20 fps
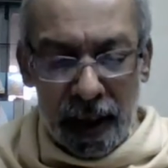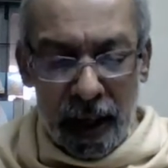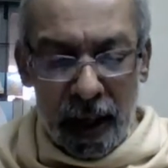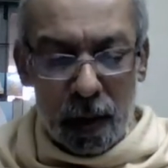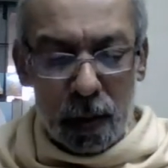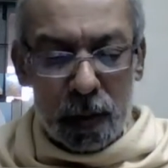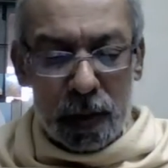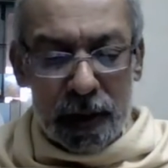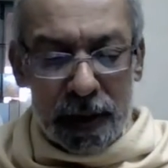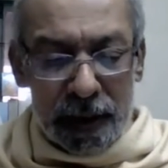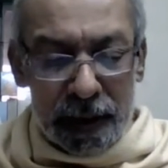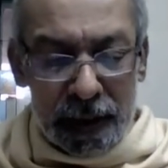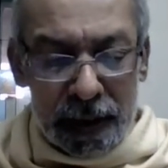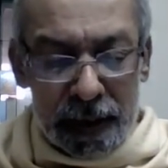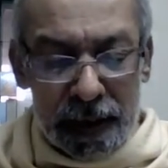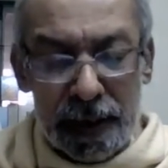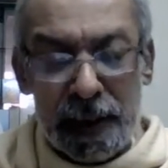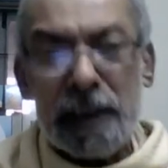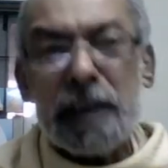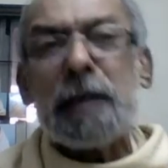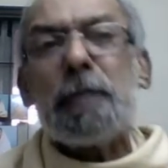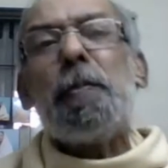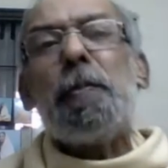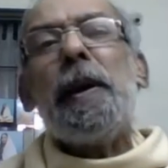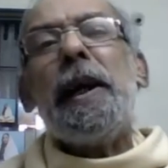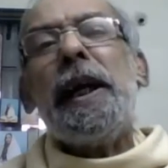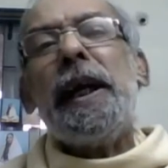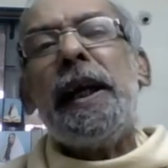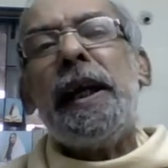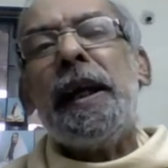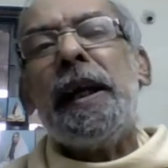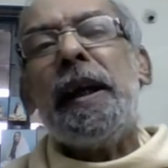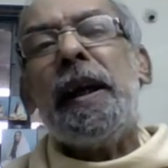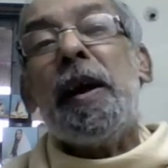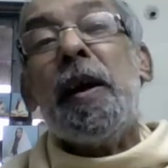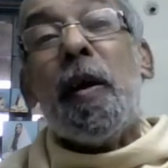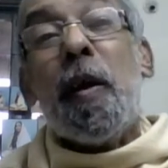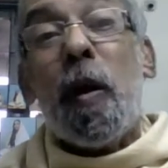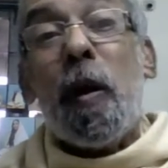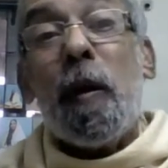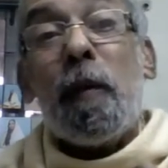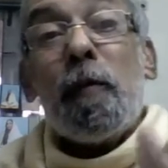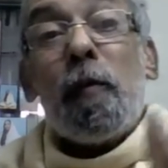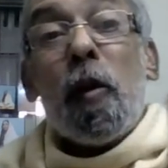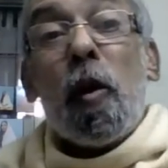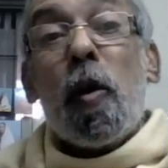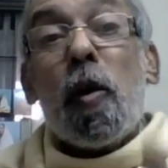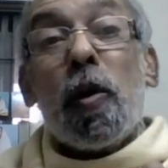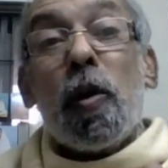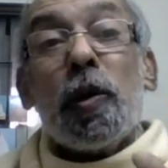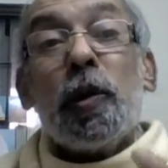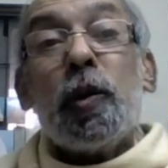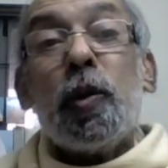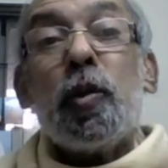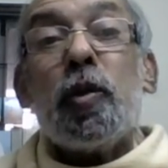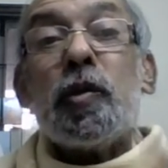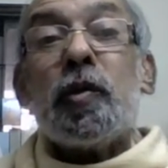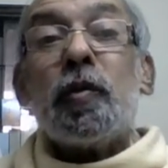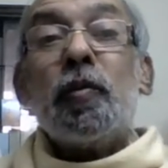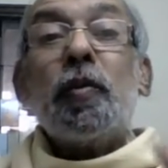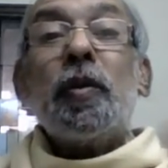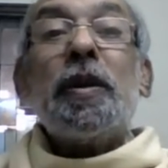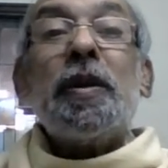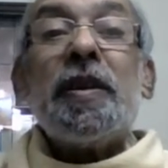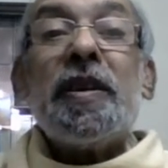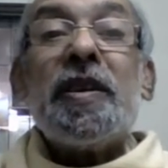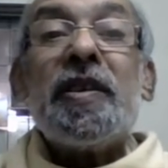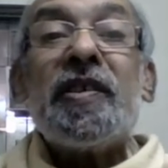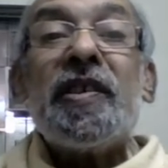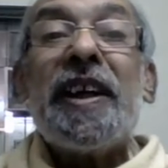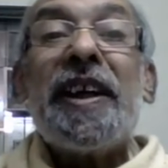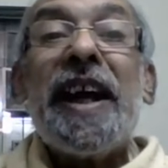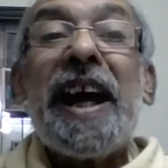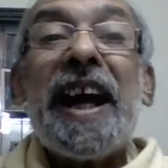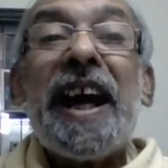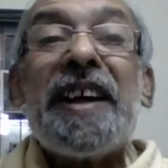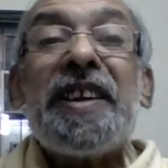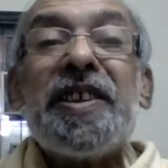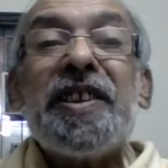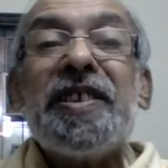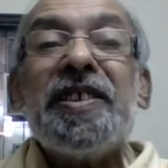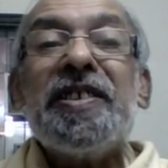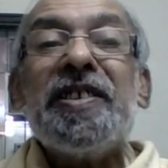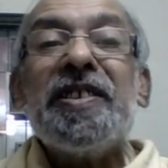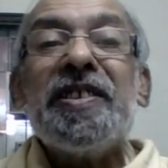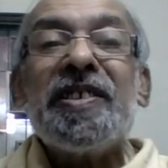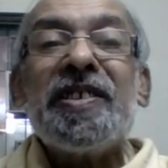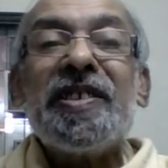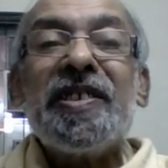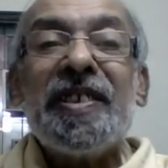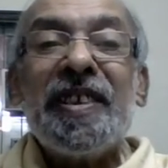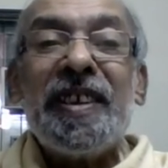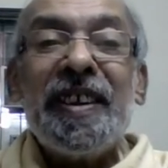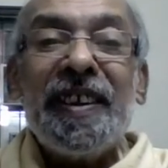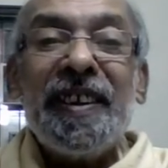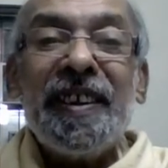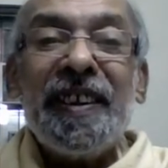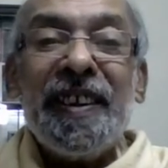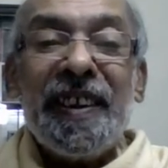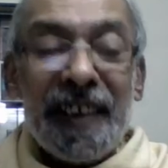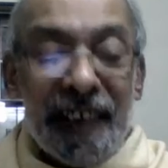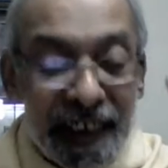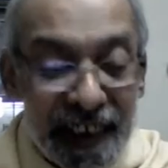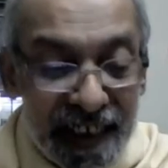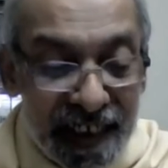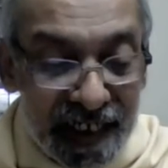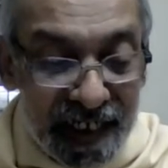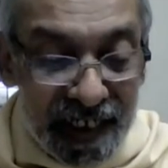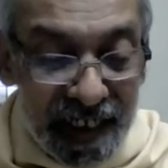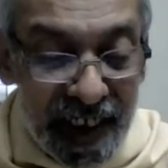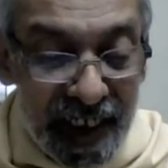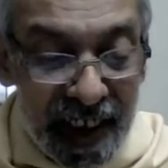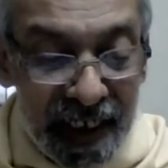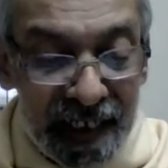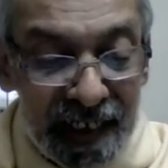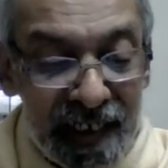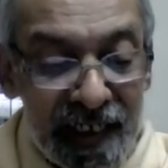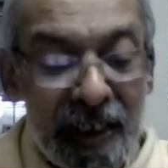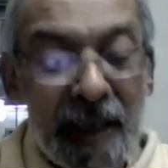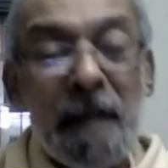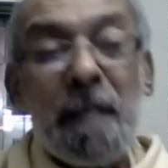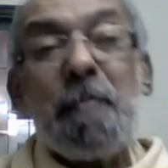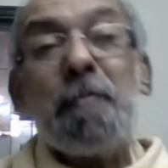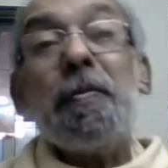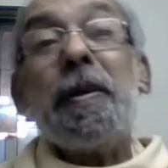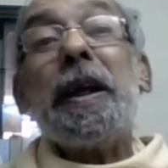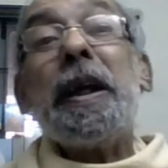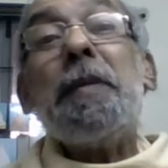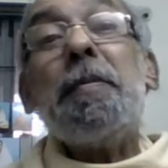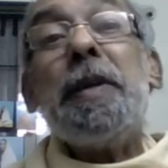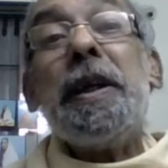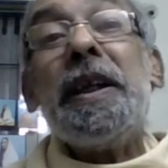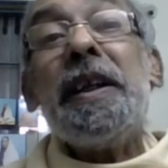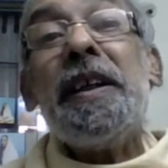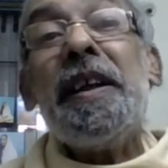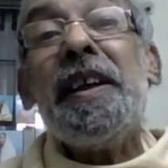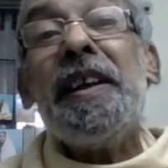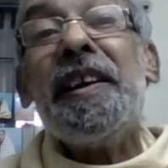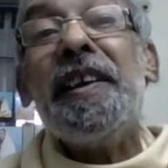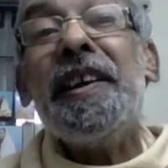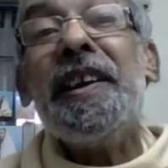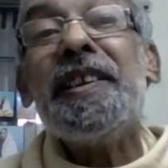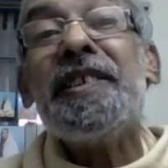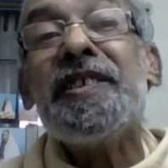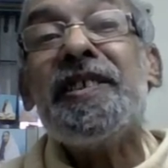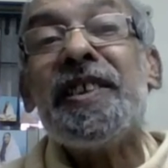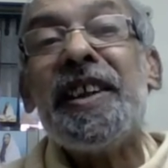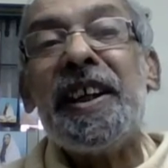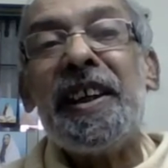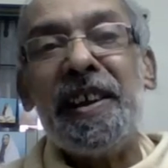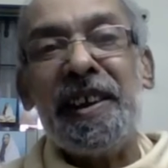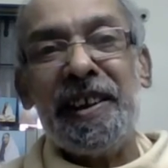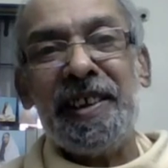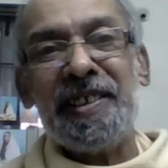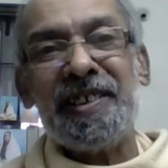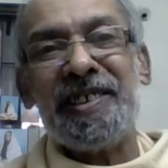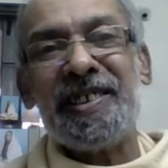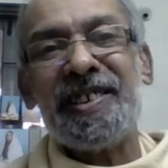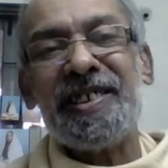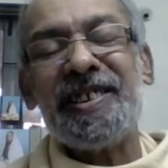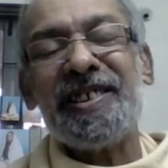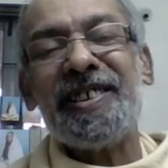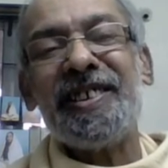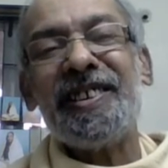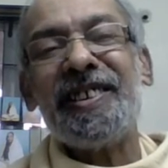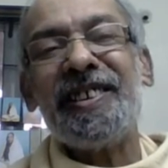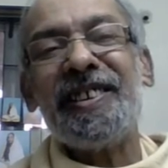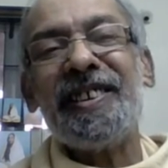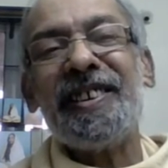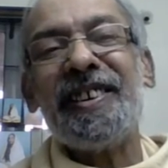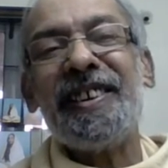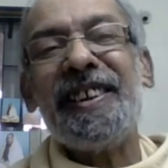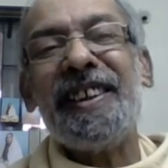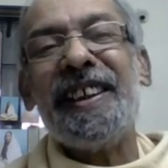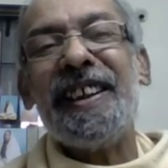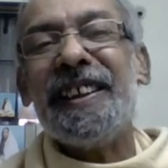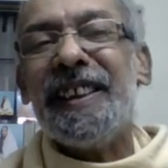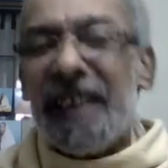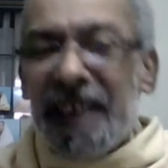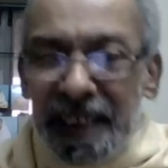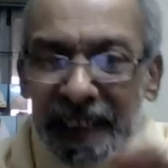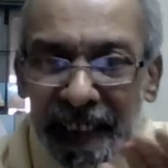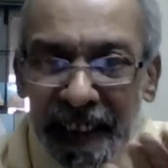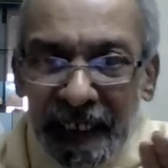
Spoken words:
outer display of all those works and actions, it starts becoming less and less. Then